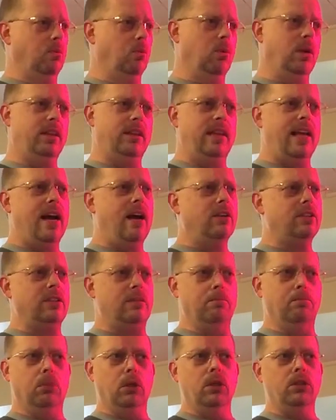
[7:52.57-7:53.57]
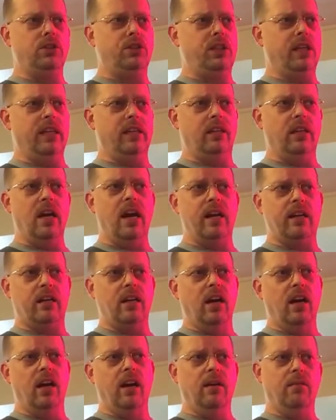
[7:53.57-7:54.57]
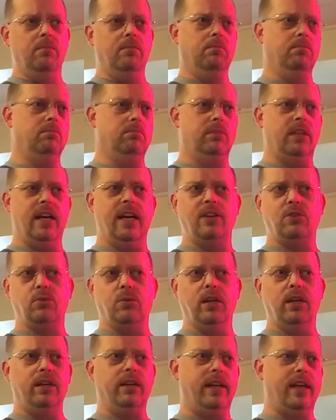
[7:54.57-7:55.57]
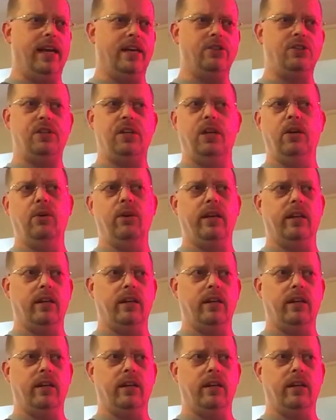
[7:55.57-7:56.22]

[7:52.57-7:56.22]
1000bullshit.com-1-2,